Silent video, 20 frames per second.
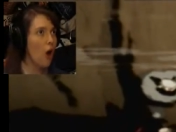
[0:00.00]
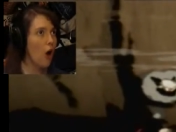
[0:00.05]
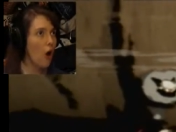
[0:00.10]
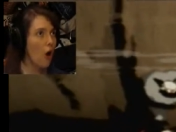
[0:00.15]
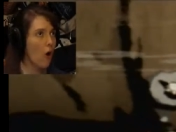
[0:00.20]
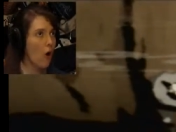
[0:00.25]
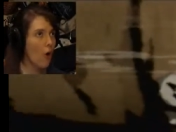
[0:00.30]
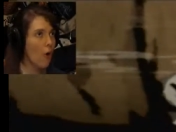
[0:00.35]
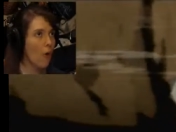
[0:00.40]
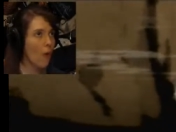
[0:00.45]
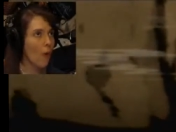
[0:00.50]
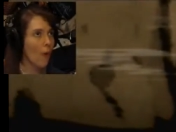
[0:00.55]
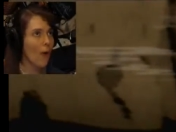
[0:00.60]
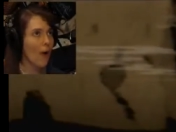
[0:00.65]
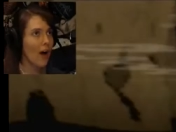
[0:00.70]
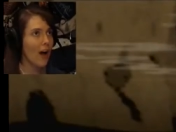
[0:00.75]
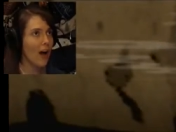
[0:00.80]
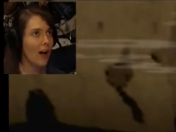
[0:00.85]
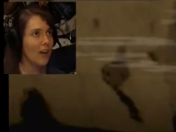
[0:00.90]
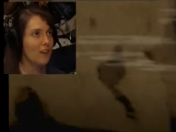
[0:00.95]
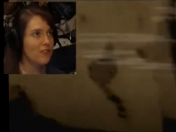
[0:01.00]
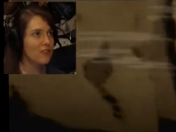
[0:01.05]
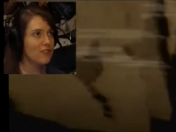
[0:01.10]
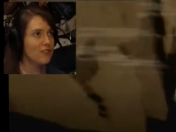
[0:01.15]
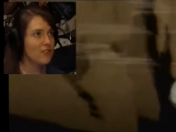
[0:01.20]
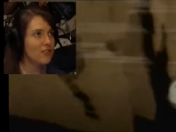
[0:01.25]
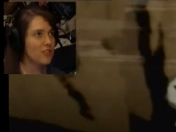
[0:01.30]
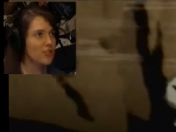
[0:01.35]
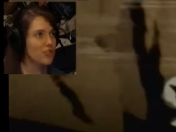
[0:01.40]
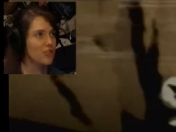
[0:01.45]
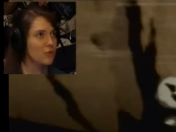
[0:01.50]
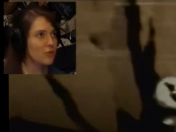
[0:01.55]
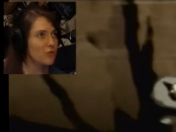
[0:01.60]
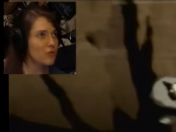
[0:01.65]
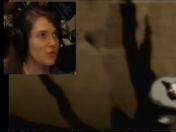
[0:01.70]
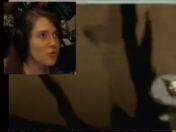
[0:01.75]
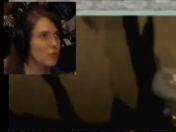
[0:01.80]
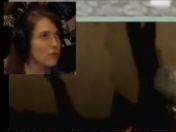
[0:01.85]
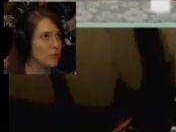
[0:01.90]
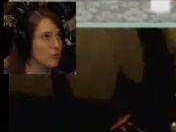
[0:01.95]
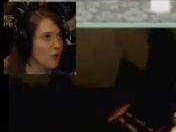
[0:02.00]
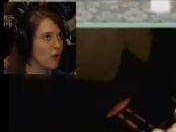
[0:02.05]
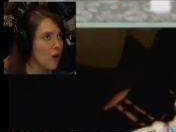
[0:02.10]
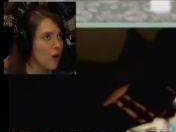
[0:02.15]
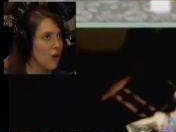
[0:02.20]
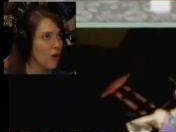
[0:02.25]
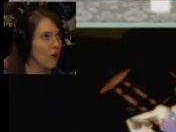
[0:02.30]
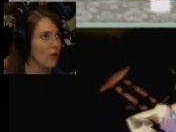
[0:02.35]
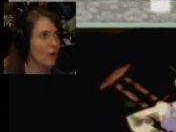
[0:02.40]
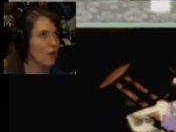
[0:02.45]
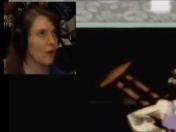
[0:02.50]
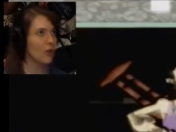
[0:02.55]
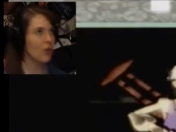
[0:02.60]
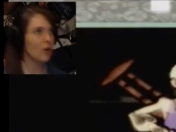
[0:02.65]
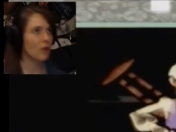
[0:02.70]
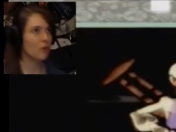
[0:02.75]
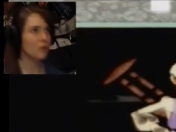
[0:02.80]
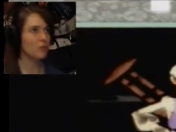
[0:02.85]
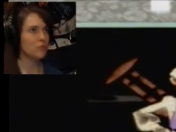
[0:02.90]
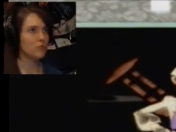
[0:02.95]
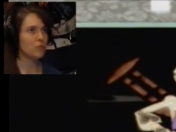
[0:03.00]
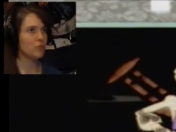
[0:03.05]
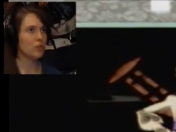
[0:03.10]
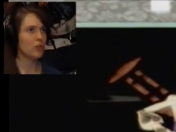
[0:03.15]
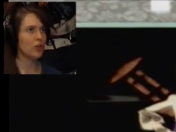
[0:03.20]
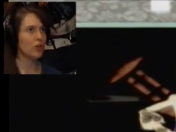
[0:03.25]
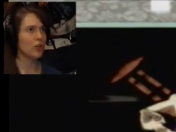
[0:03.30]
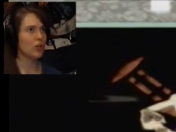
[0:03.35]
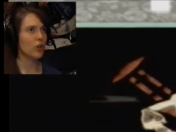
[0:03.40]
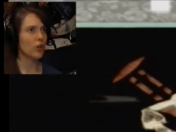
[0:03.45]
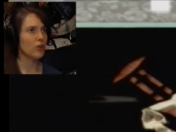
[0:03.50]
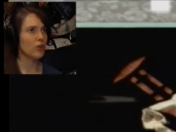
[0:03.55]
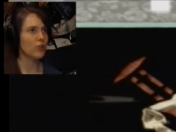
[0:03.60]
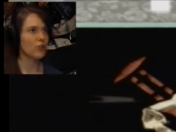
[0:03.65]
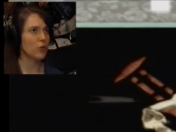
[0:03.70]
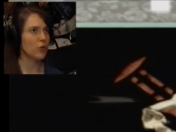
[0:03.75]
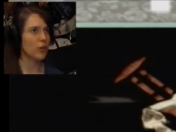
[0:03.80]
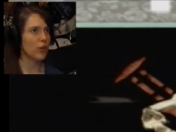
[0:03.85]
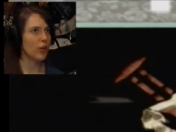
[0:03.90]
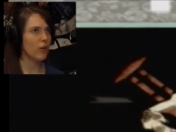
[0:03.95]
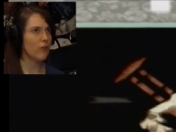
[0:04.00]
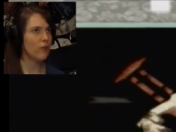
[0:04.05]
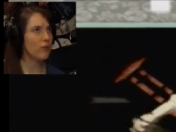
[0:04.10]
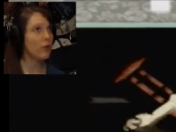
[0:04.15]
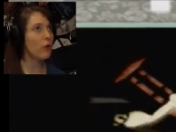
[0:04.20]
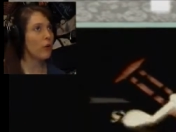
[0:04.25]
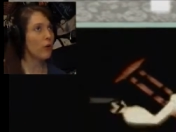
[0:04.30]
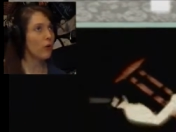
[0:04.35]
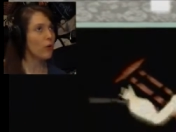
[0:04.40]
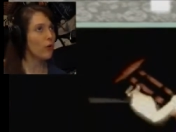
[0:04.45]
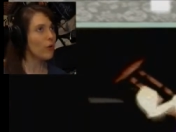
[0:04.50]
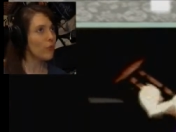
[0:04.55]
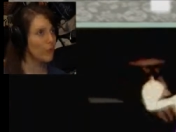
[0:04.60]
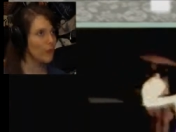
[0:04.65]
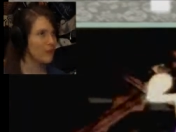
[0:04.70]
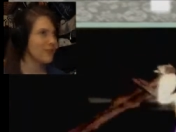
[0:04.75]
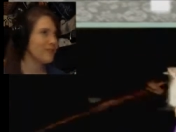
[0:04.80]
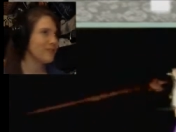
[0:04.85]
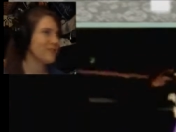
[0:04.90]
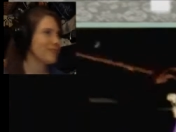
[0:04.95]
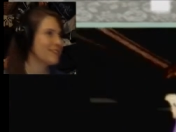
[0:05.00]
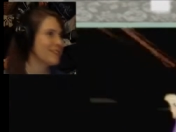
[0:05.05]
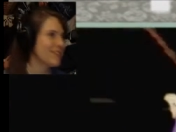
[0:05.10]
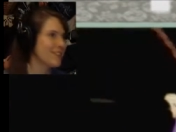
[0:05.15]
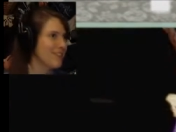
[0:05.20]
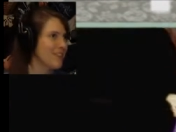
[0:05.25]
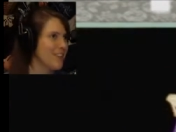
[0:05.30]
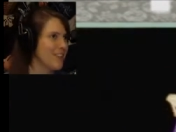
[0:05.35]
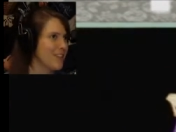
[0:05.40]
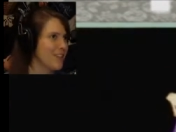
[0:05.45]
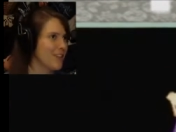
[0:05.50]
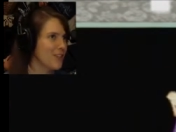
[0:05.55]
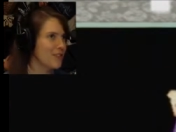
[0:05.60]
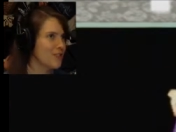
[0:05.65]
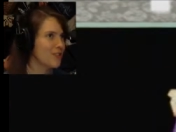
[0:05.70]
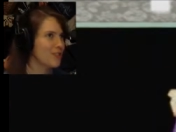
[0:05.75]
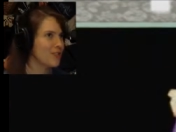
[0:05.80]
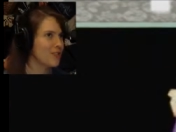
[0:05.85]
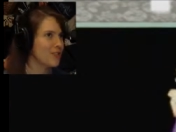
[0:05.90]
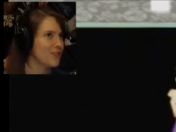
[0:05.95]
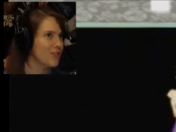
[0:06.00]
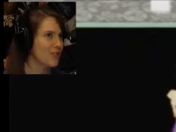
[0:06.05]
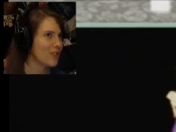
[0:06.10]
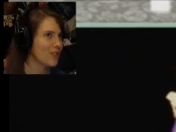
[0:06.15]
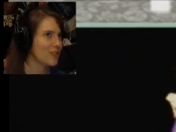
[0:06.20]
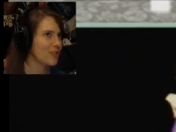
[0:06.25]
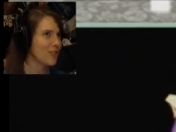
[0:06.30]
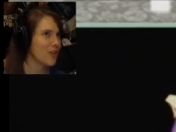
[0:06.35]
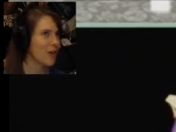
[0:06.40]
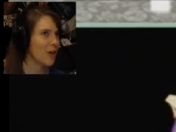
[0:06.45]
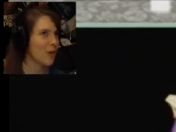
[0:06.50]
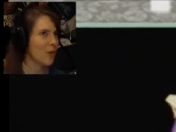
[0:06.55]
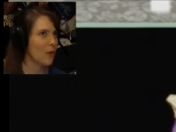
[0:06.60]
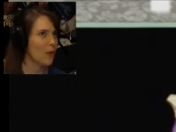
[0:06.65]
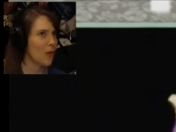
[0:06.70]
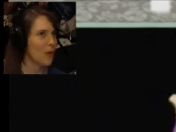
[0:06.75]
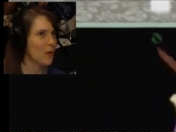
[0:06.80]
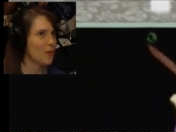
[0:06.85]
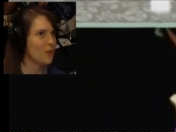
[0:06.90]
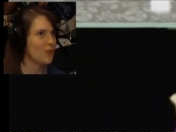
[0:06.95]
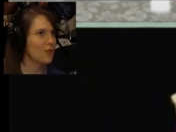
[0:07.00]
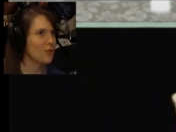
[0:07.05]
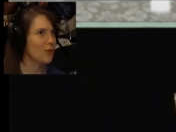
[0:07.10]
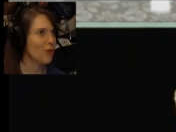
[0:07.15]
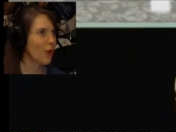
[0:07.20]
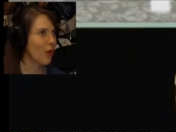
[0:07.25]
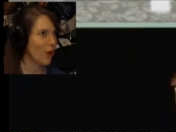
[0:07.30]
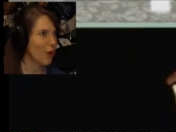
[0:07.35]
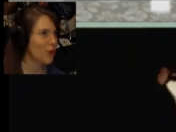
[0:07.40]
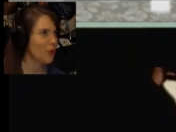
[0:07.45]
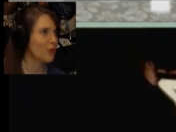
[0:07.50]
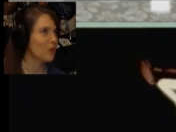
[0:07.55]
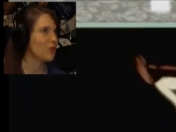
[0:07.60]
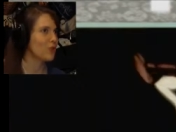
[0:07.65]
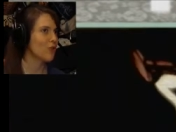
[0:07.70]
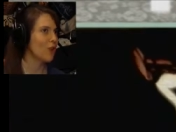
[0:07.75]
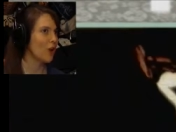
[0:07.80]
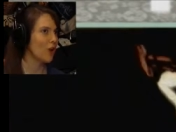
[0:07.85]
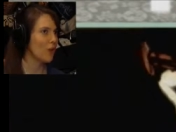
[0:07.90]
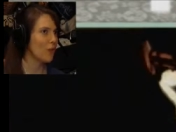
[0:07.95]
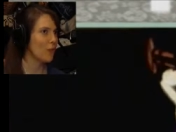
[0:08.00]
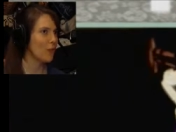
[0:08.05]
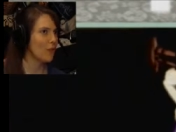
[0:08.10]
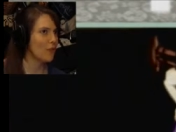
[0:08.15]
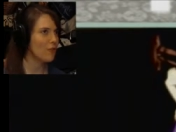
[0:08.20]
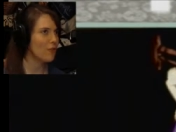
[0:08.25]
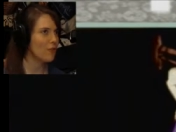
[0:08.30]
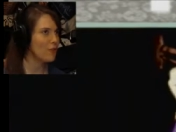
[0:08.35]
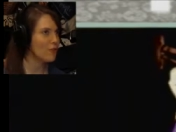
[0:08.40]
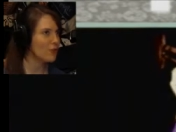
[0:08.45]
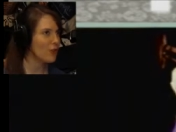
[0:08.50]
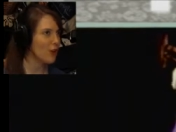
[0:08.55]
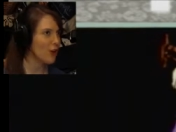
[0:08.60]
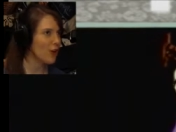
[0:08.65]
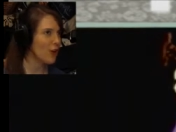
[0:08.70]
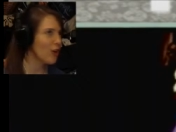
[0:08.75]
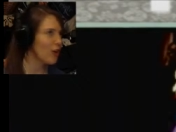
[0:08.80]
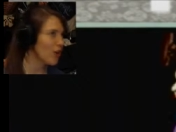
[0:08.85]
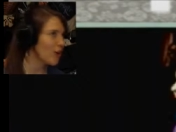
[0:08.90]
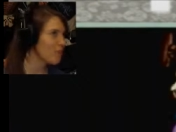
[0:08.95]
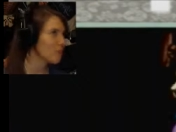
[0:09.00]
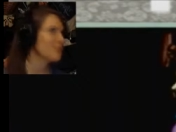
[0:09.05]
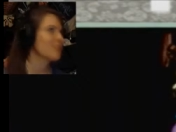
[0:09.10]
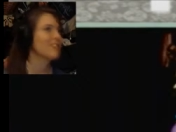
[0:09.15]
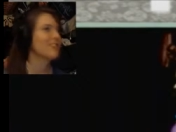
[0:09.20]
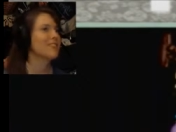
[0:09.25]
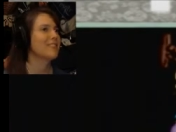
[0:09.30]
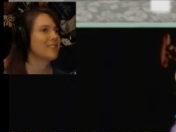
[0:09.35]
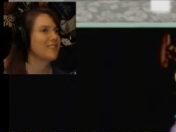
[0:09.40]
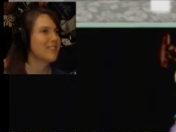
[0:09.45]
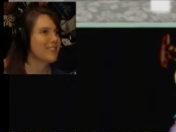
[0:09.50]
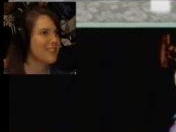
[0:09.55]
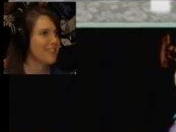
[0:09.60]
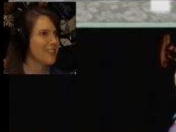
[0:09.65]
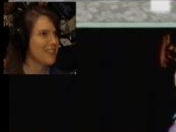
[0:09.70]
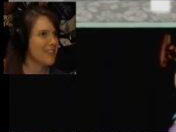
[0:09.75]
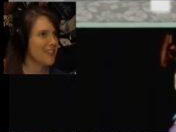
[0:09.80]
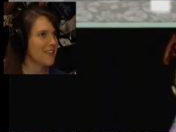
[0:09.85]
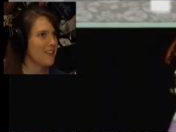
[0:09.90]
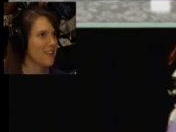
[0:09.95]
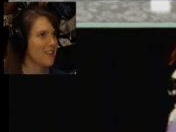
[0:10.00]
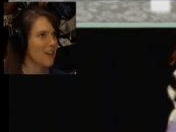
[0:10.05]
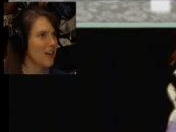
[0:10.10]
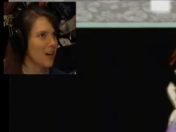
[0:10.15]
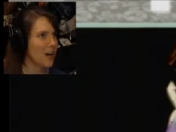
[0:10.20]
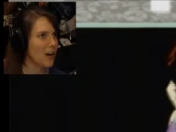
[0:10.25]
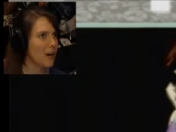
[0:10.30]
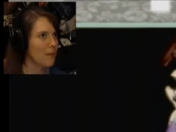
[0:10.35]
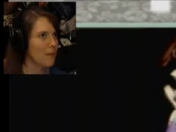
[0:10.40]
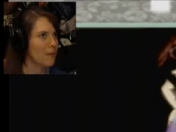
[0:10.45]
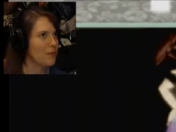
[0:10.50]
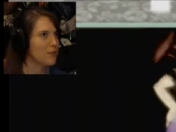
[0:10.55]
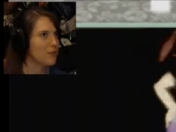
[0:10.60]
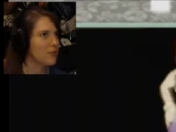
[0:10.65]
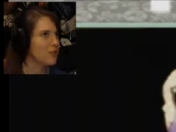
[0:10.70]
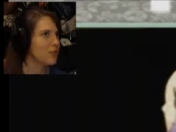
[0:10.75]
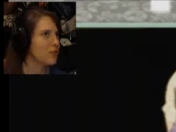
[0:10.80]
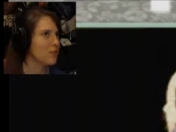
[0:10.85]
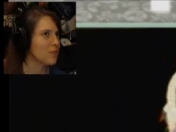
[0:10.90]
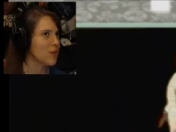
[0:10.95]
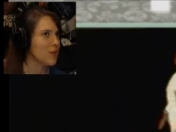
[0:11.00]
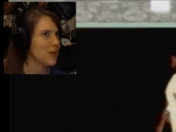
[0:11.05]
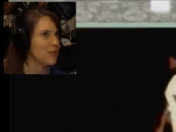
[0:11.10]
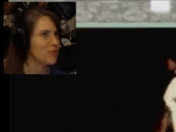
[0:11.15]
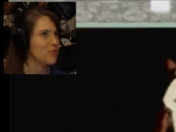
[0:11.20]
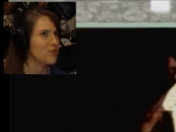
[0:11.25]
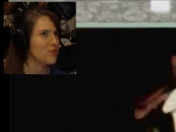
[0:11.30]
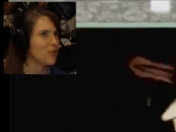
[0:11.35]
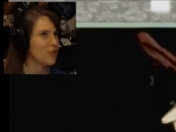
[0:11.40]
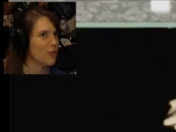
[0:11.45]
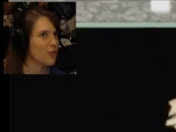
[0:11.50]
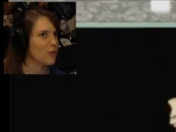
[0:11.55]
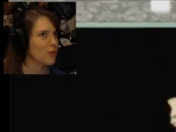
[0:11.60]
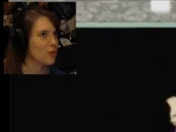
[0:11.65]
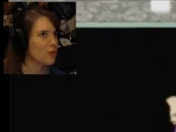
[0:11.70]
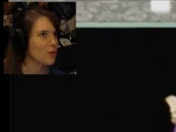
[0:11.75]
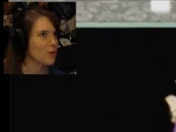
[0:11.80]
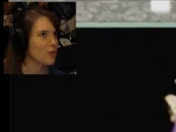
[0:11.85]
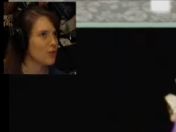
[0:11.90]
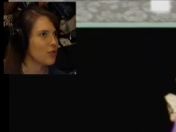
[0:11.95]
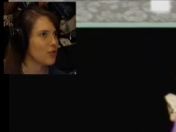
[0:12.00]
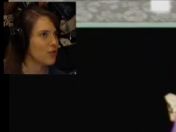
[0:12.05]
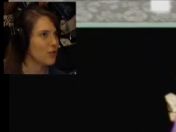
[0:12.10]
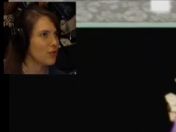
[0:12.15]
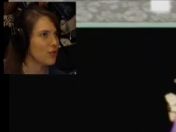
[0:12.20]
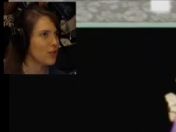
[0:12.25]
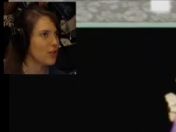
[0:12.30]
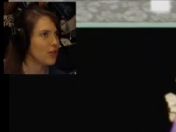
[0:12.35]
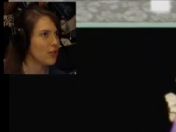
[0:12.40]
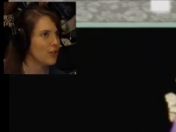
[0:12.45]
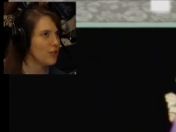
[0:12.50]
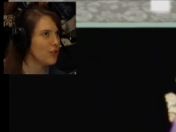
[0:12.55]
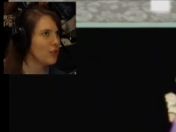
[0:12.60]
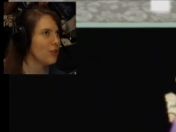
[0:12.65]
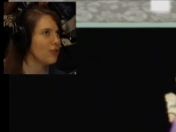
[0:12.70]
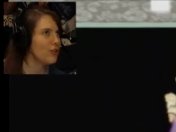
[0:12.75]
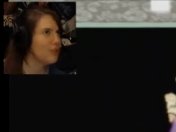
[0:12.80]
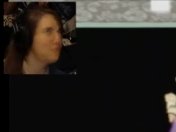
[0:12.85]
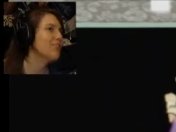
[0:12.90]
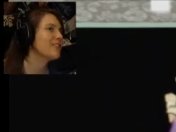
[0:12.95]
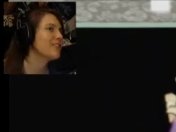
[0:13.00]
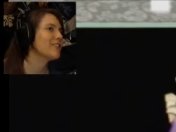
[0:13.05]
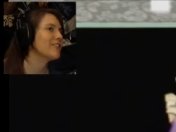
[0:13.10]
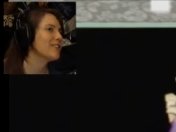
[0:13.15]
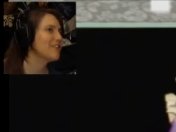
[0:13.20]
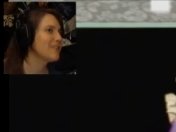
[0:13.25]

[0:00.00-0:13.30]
Yo! I haven't seen you in so long! Hmm, not you again, Fido! Tis tis, why must you always dog my footsteps? I'm busy practicing a new secret technique.